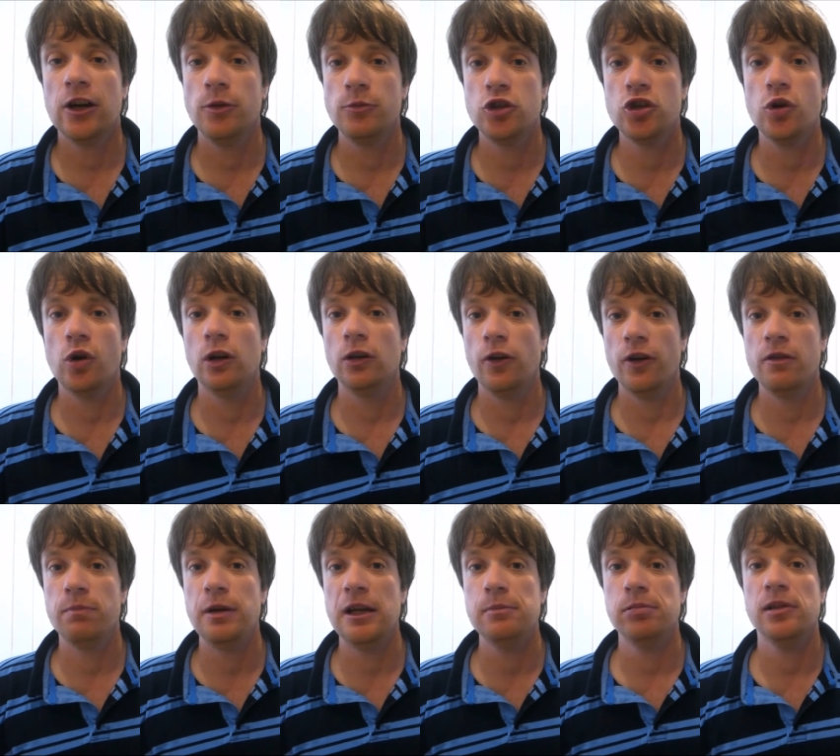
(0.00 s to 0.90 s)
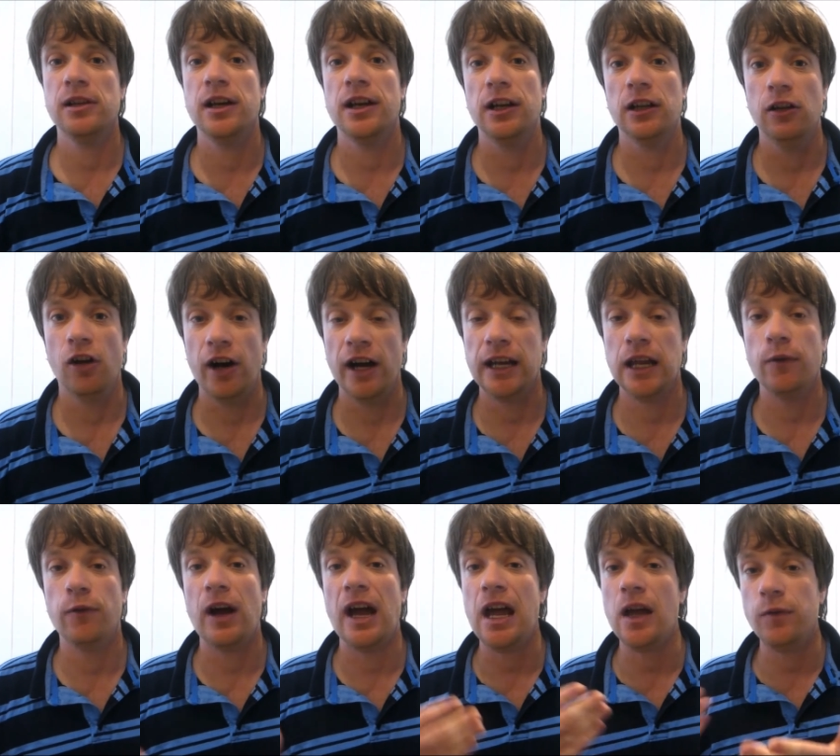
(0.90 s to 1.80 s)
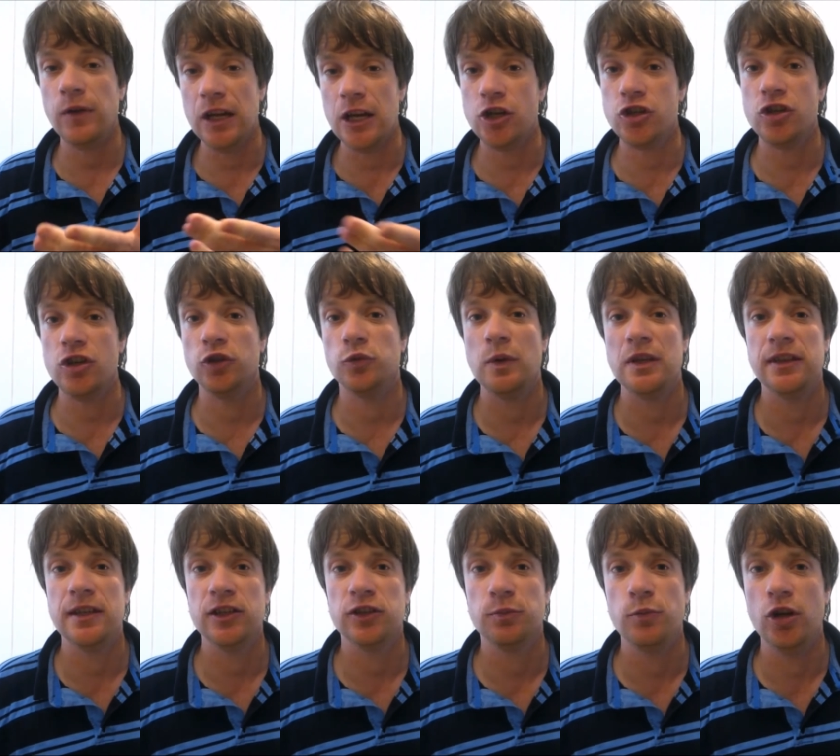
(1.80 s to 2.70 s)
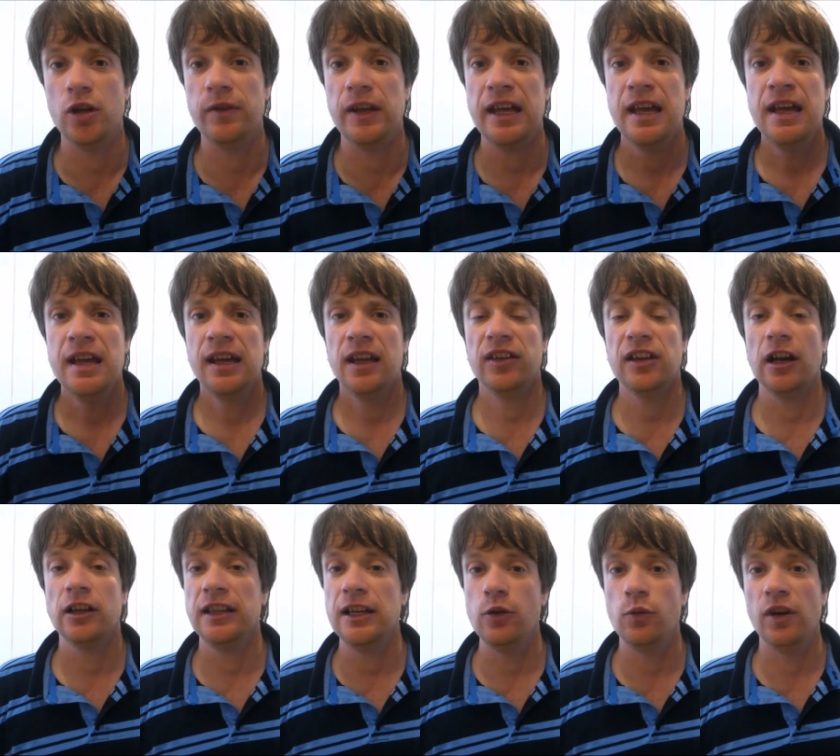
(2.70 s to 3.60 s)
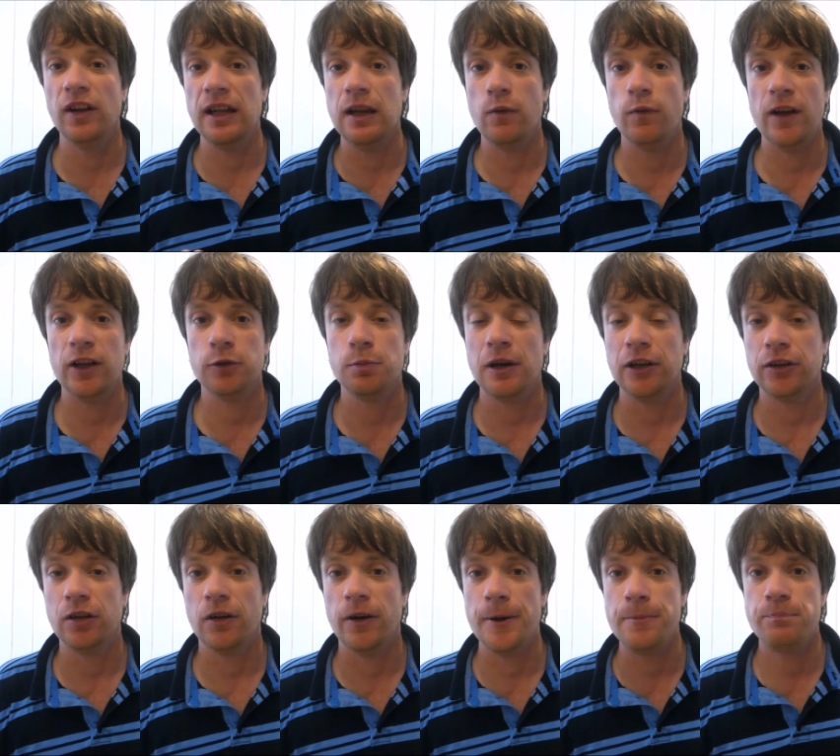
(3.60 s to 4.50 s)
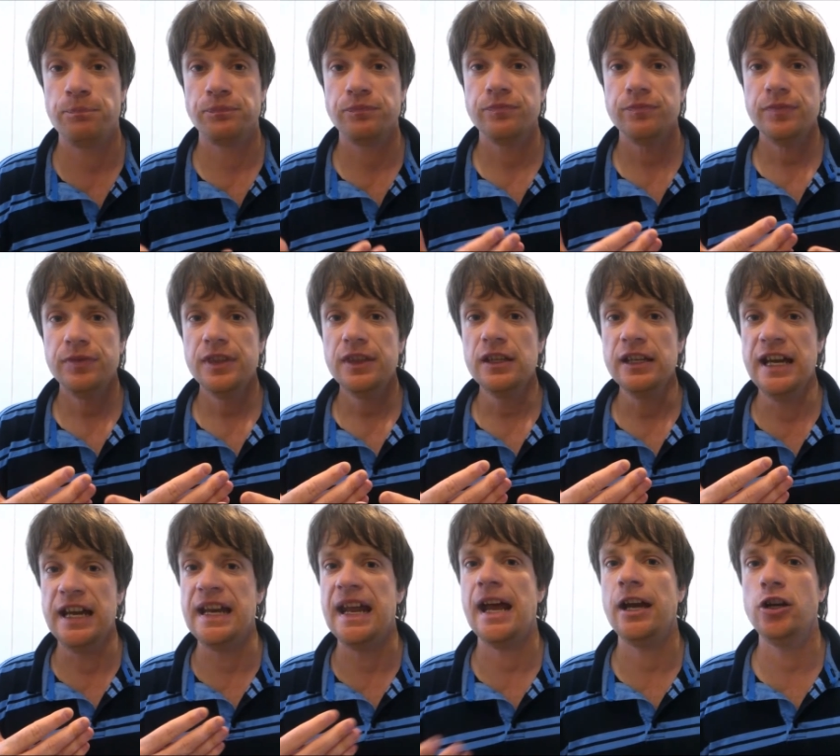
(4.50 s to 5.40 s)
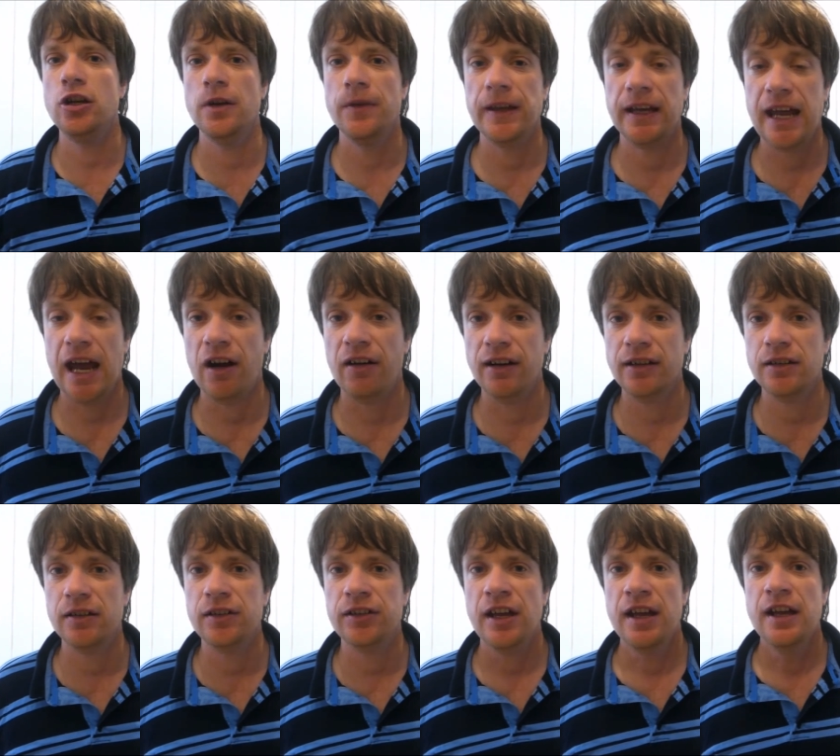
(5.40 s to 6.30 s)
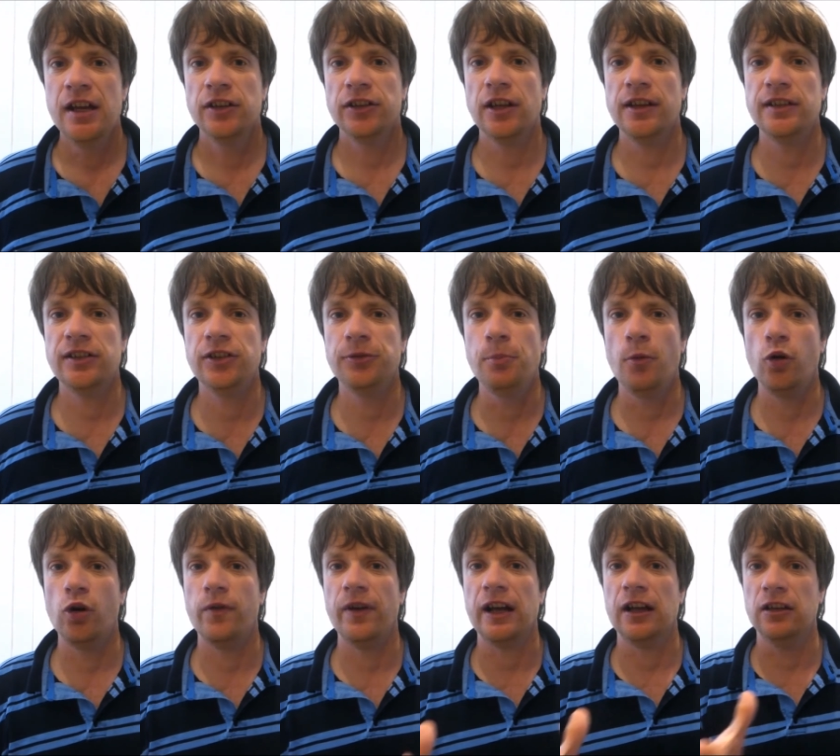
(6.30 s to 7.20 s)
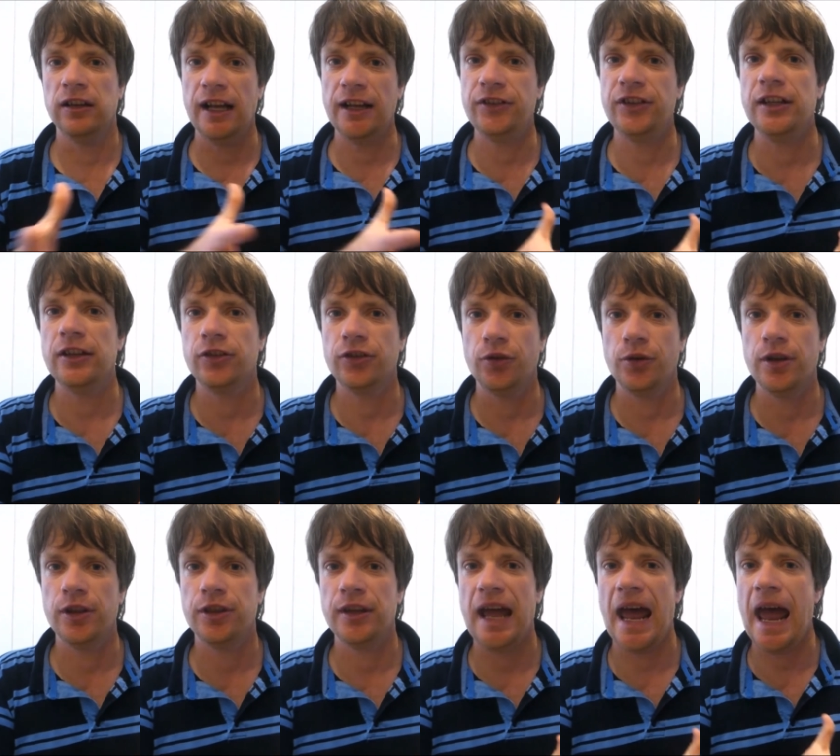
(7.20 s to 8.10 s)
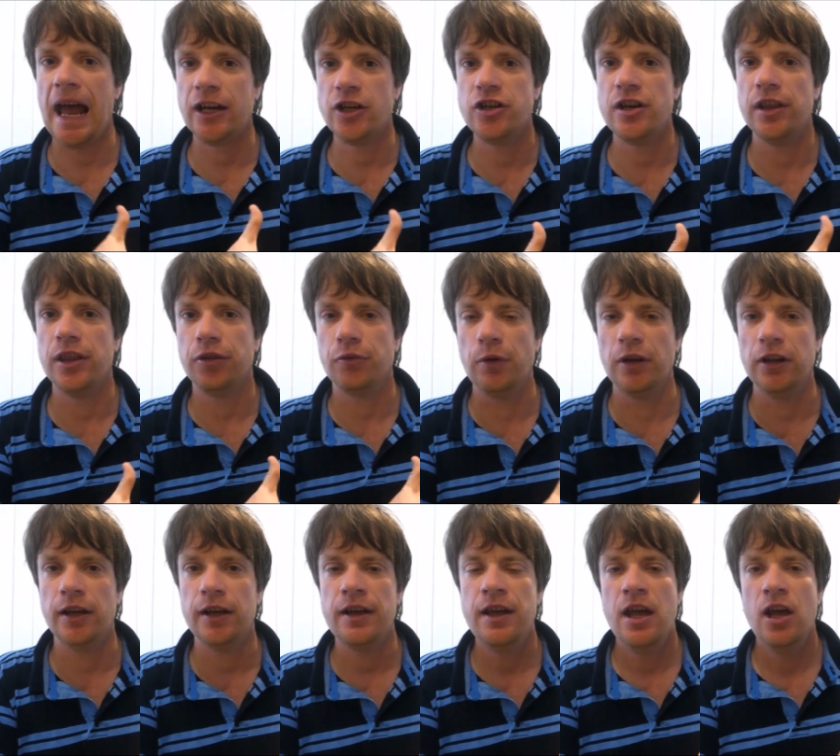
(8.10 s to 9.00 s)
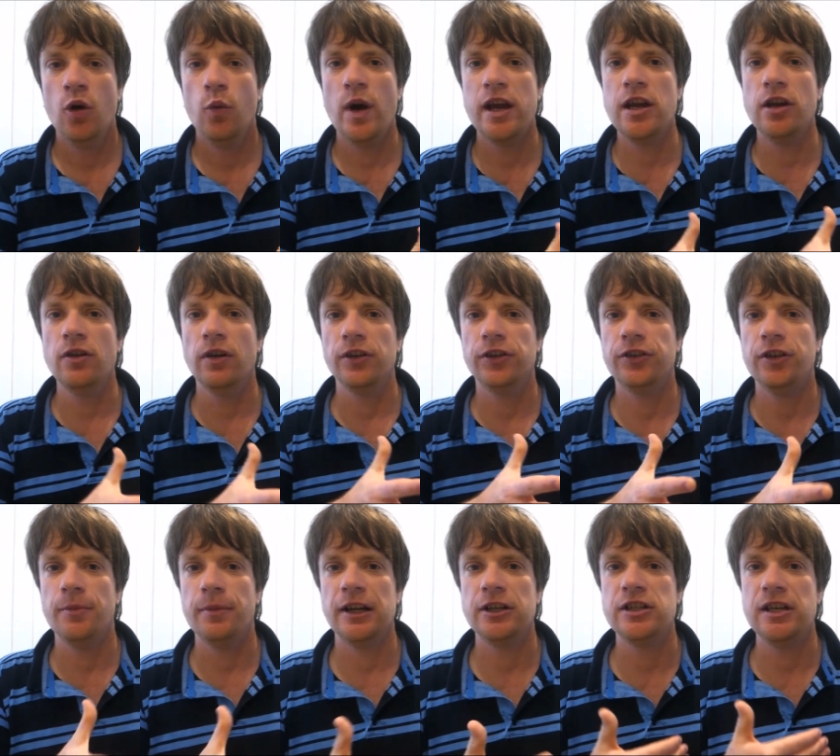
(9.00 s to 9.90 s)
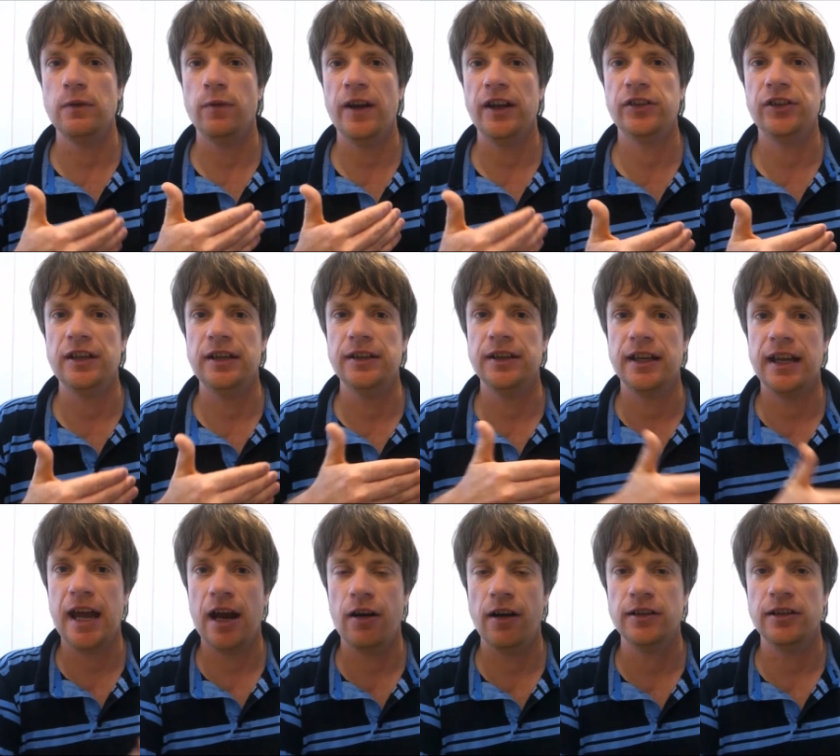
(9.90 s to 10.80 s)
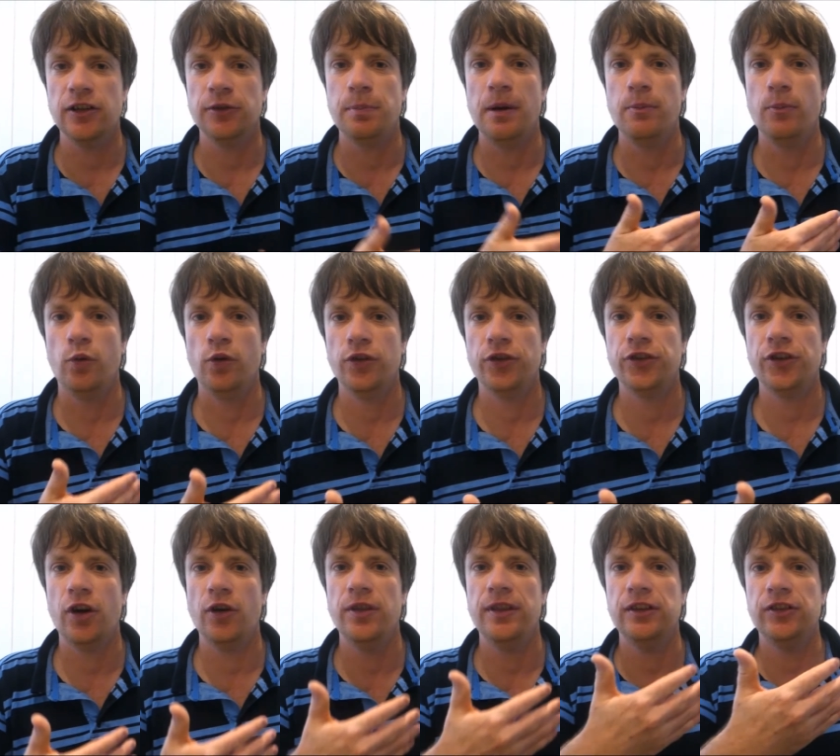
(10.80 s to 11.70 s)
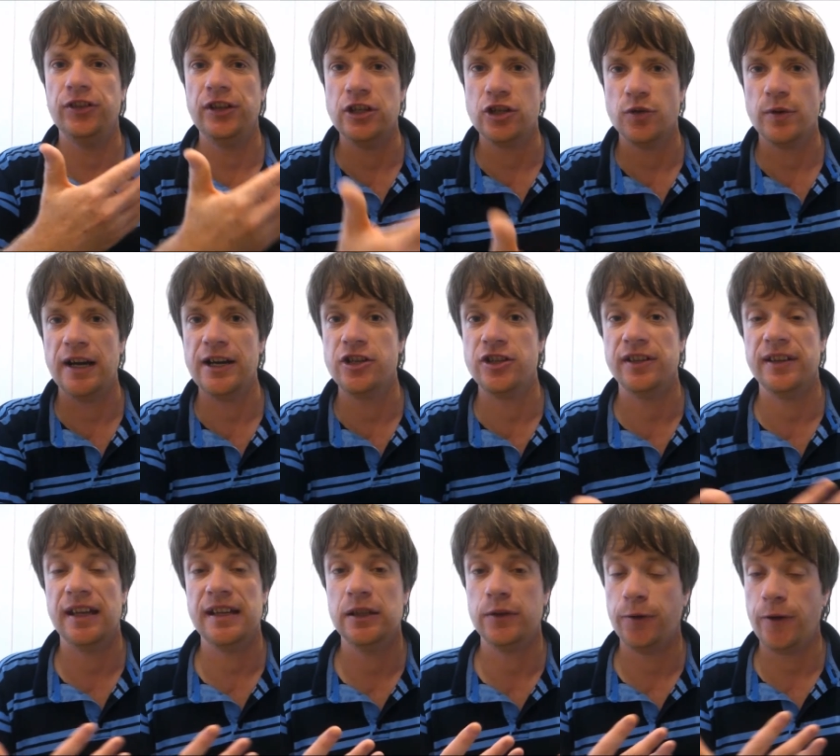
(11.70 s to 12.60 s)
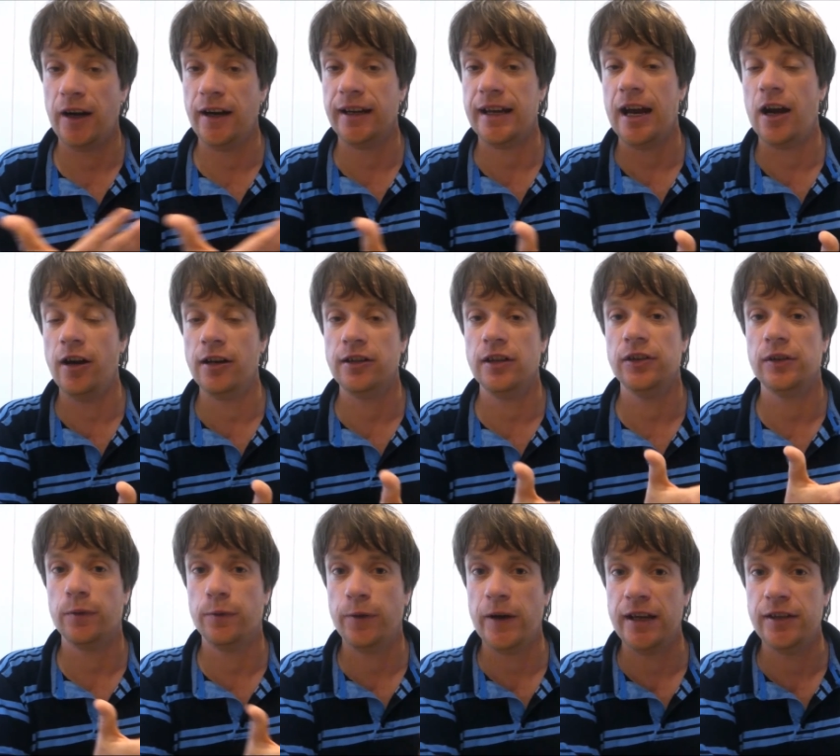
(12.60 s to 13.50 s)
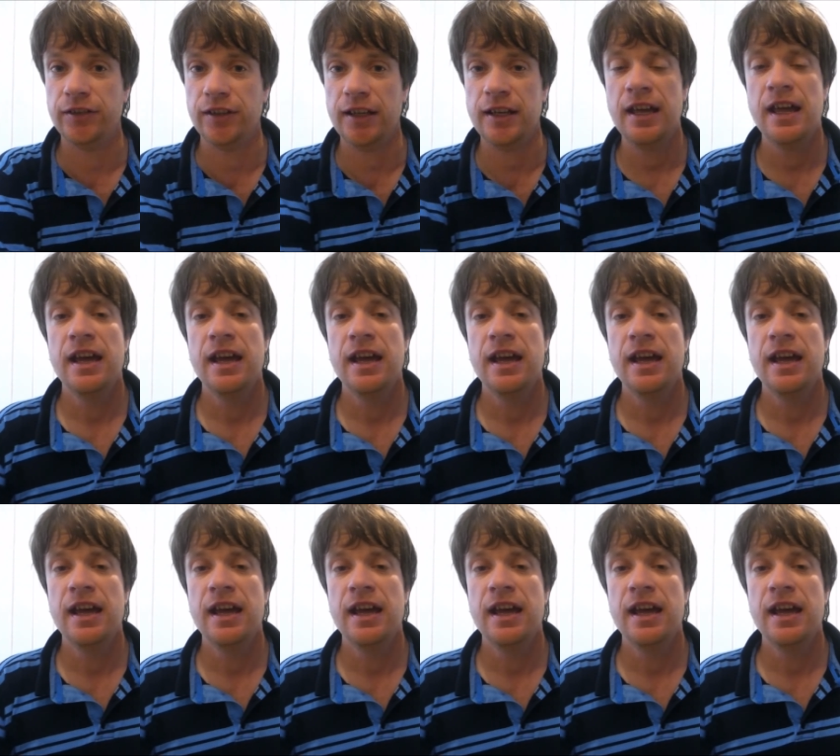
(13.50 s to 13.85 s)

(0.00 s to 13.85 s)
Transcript: I'm sure a lot of people are going to like. If I have issues with this movie, is that I didn't really invest my time in any of the characters. So this is more of a classic sort of action thriller where you're not so much invested in the characters, but more so the situation that these characters are facing.